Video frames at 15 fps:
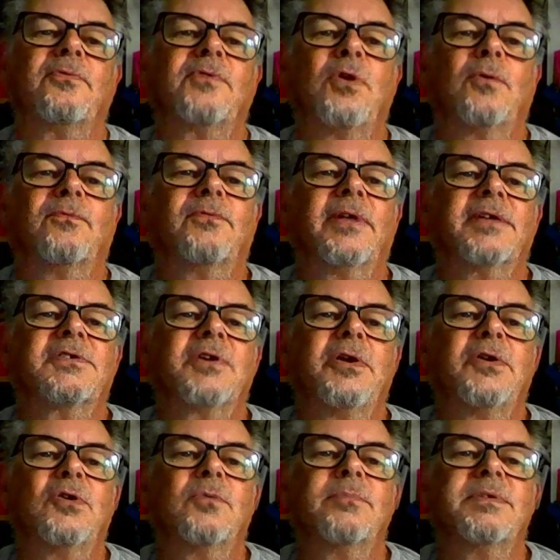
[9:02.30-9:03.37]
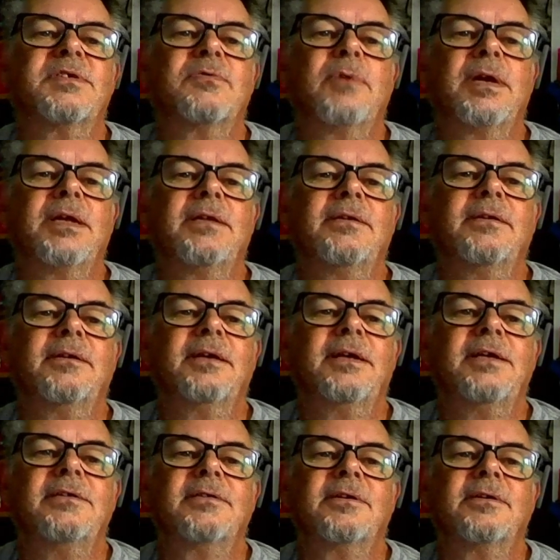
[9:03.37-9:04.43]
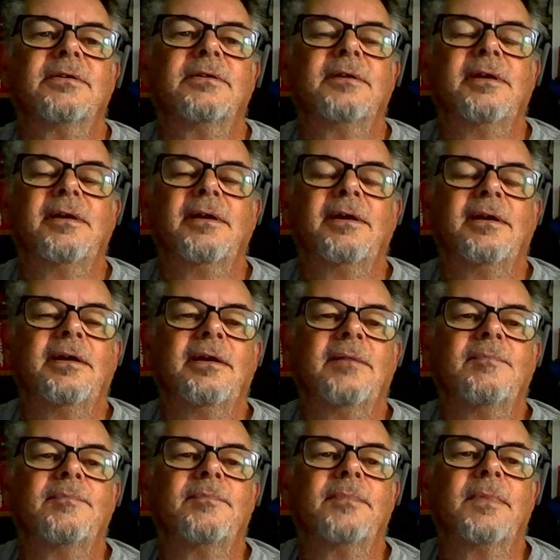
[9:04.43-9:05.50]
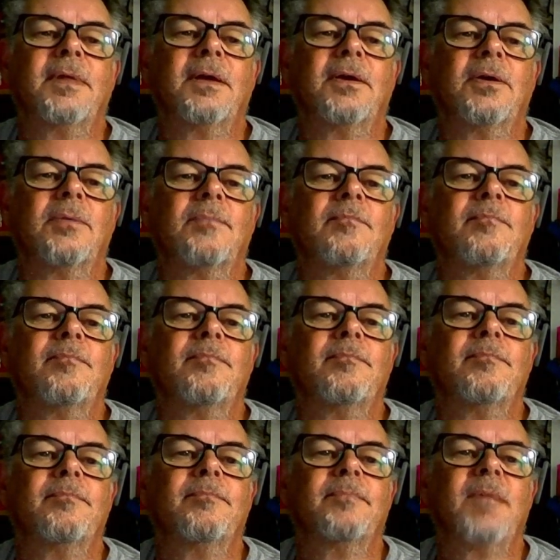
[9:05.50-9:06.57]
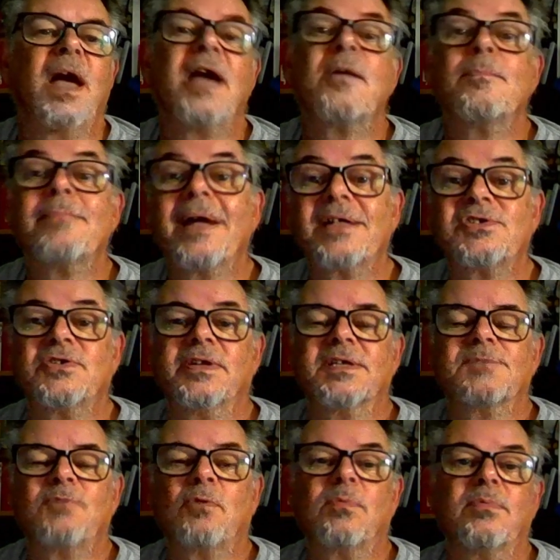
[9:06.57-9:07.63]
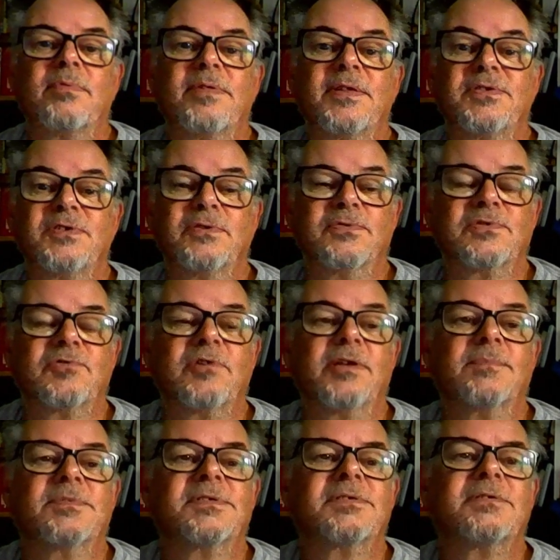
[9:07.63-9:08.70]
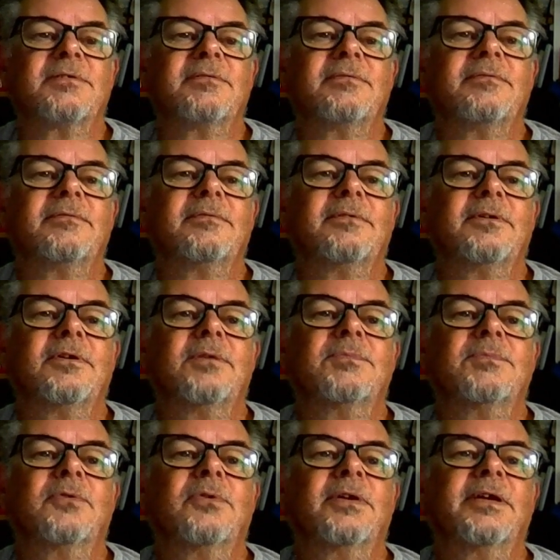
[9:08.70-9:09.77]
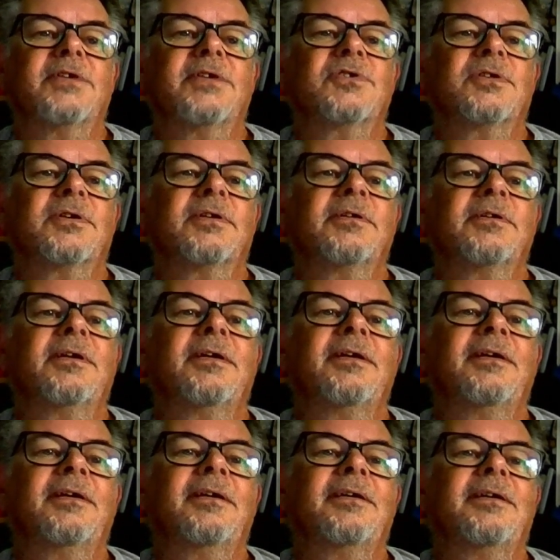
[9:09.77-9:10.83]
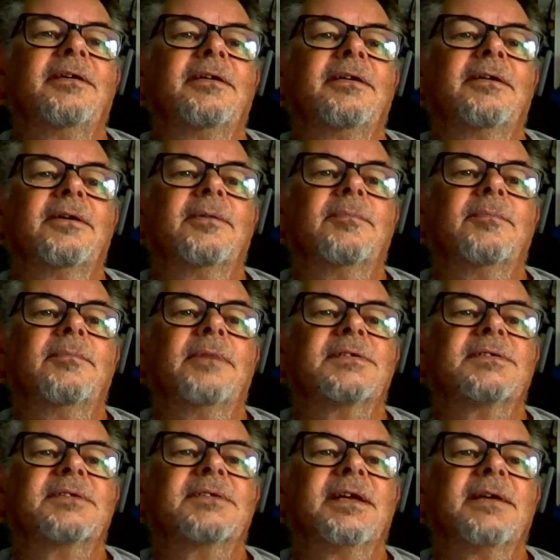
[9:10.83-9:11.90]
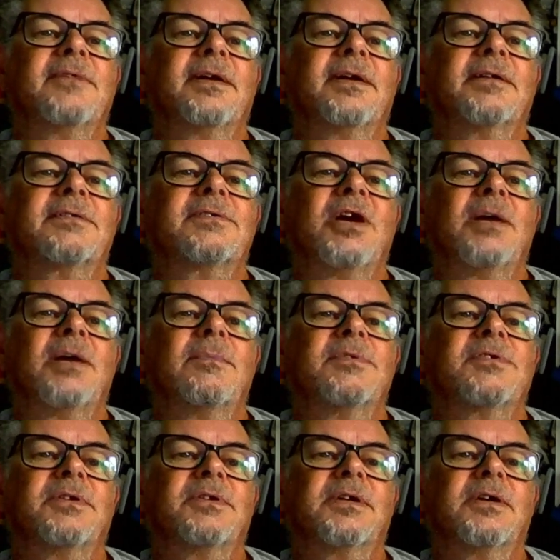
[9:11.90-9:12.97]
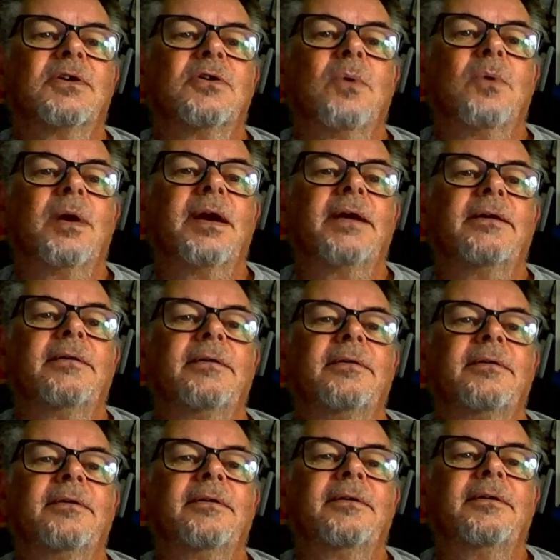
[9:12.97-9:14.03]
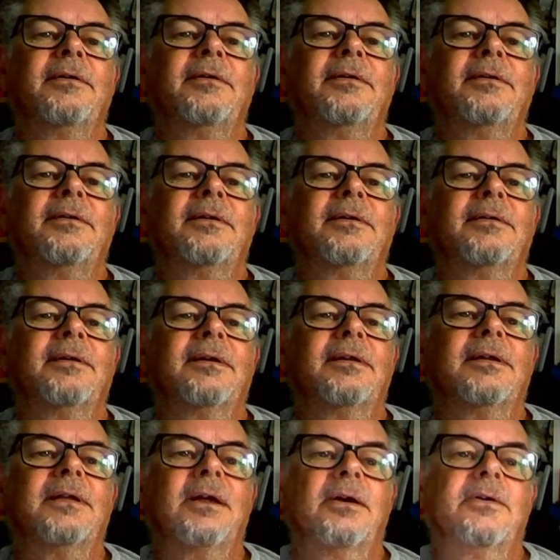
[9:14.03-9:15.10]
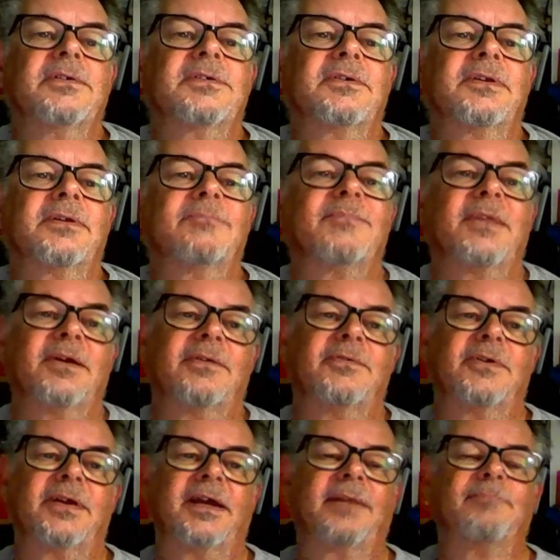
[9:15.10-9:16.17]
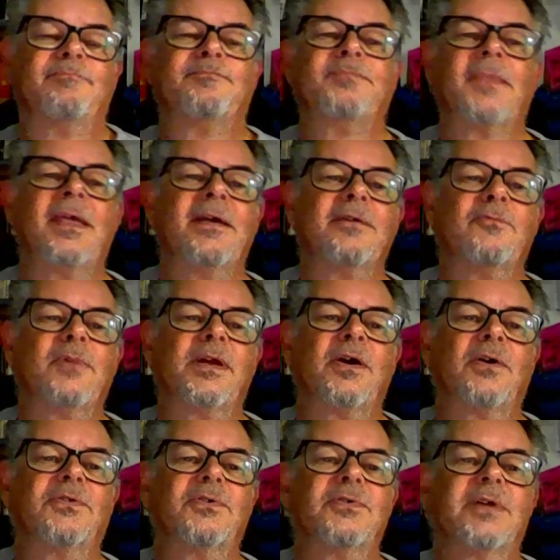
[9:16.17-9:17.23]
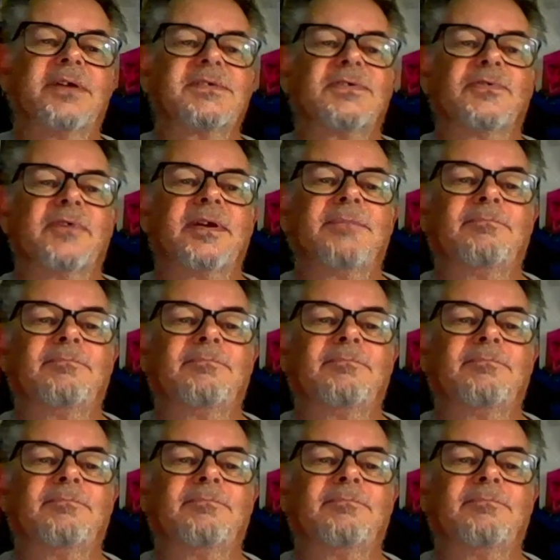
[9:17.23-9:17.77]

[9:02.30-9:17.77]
conflict going on between either, I imagine it's probably the two scripts don't like each other. Let's see if that timer's going to go away. And now it's going to, no, okay. We can't do that, sorry.